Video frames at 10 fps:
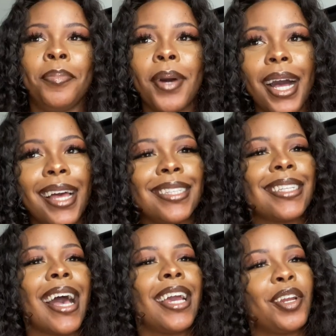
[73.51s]
But
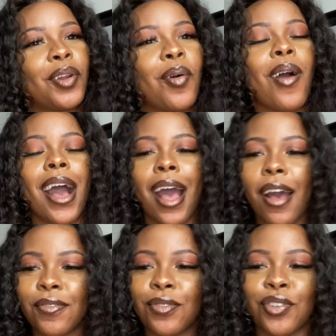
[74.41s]
I know I
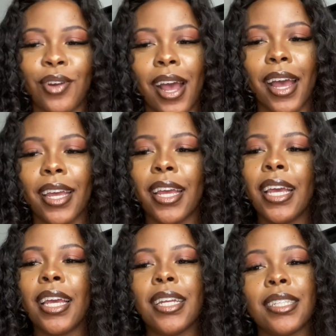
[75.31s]
have to try
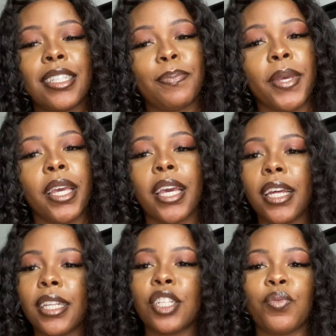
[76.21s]
to speak
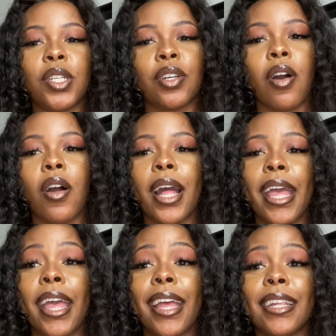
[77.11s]
English with y'all.
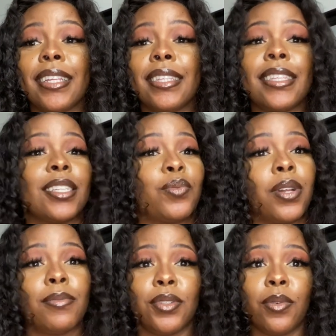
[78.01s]
And that's
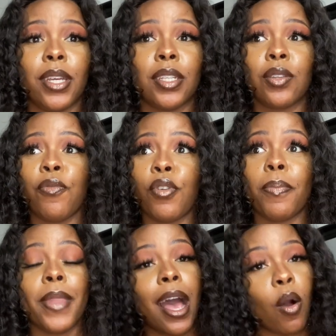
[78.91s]
what I'm doing. So
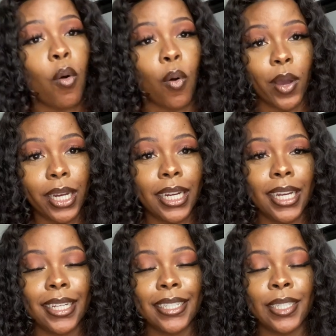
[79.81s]
from now on,
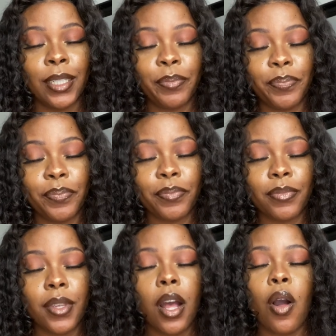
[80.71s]

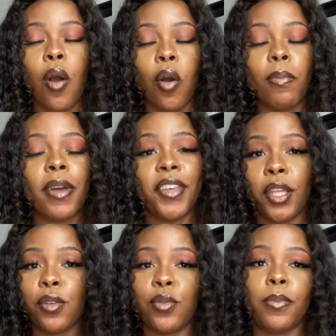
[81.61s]
all my
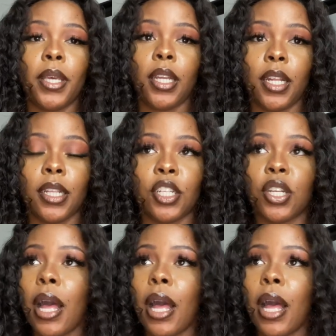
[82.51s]
videos will be in English.